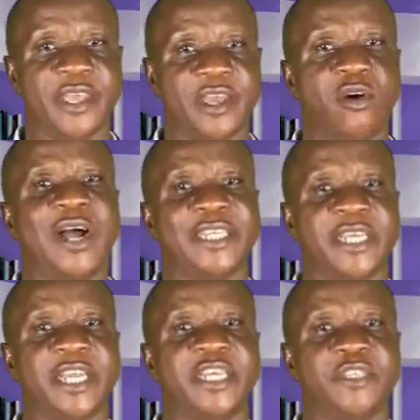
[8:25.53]
or as the
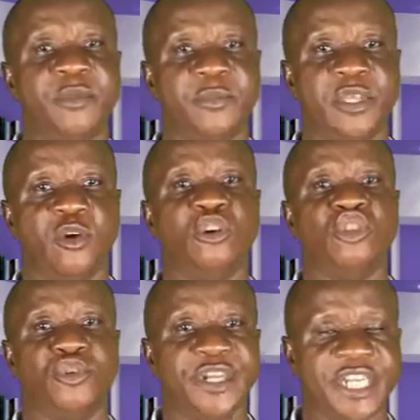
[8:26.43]
case may be, or
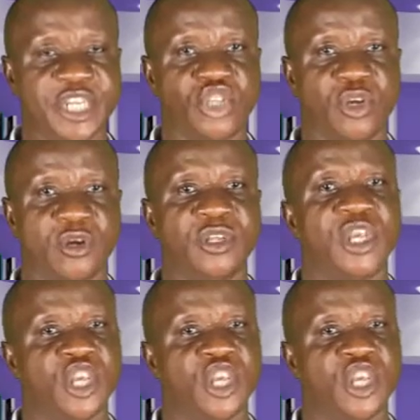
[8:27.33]
jurisdiction,